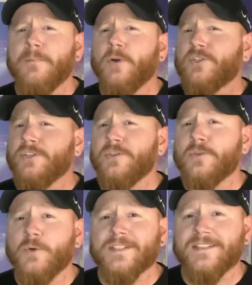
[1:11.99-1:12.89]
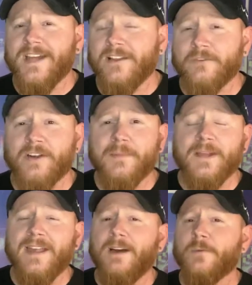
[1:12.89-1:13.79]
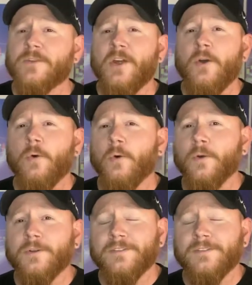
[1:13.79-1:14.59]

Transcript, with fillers: pushing you towards a Telegram account or,